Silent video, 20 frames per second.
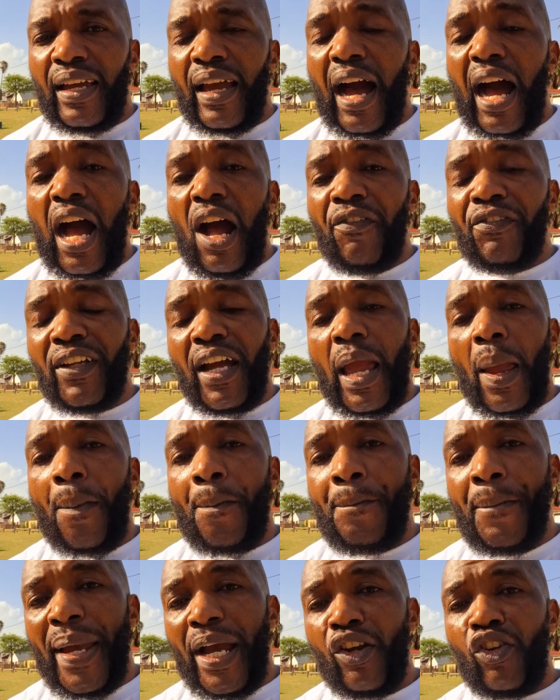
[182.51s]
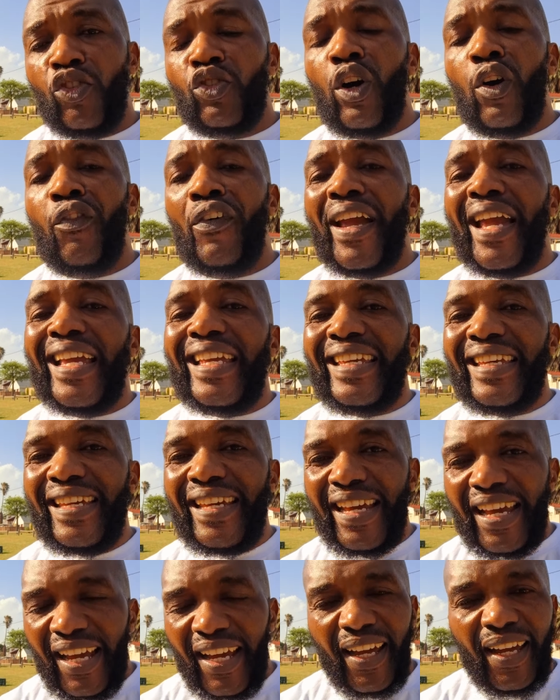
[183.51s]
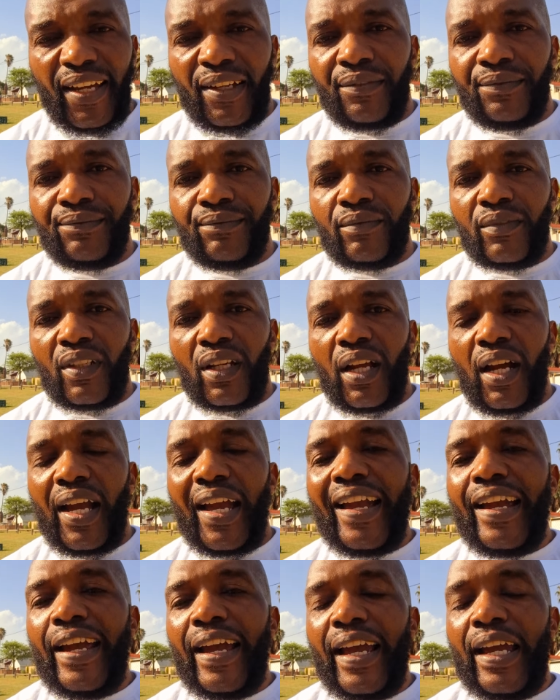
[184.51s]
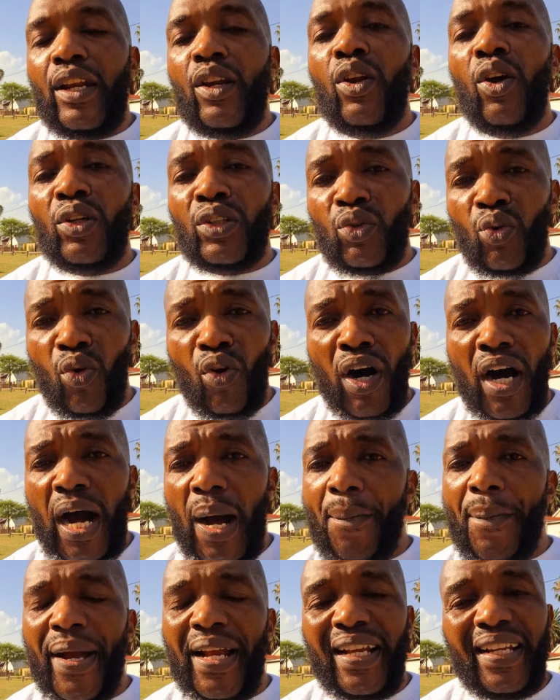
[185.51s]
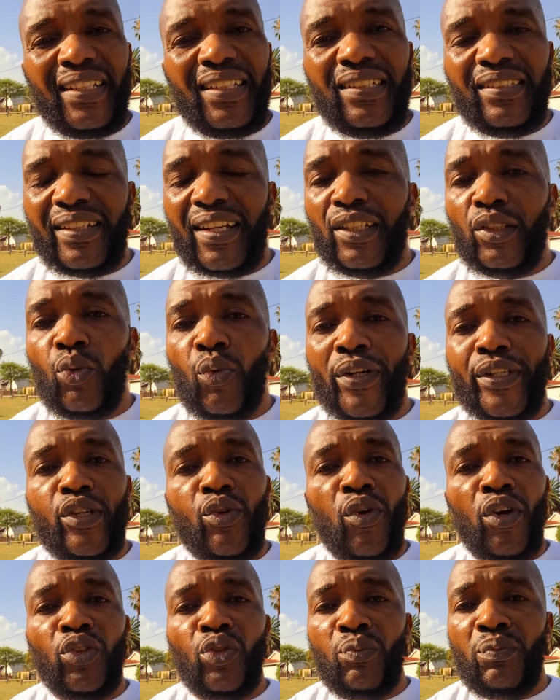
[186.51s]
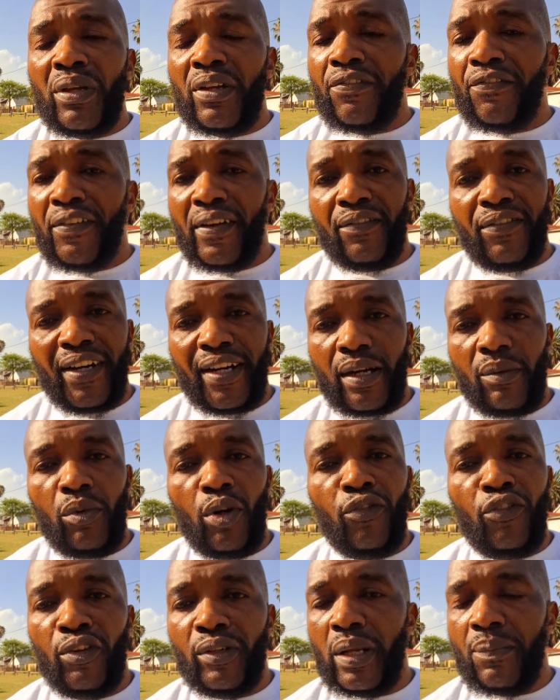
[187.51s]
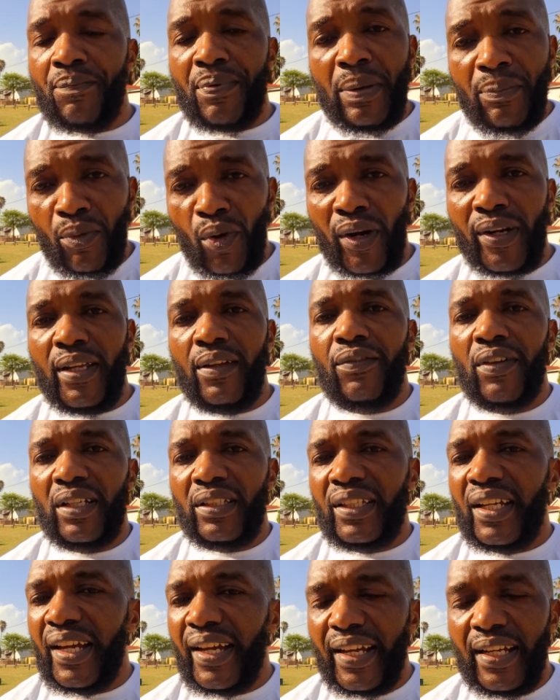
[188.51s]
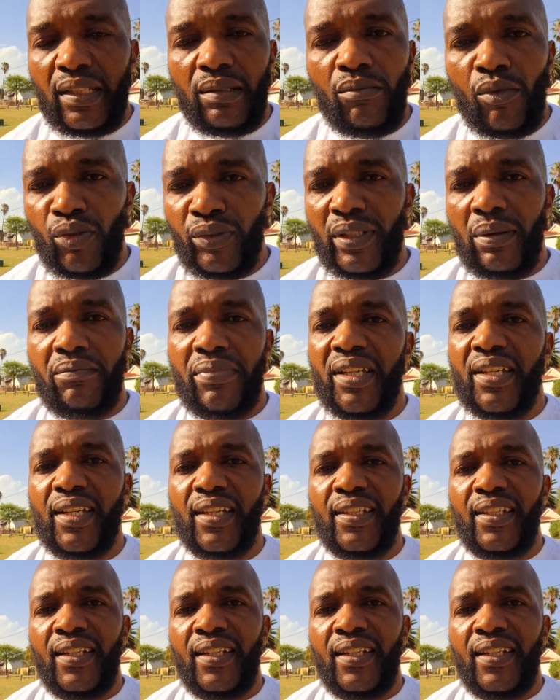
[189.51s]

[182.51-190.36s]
After a period of a year, a lot will happen in this country which won't be favorable for the people living there in Mozambique.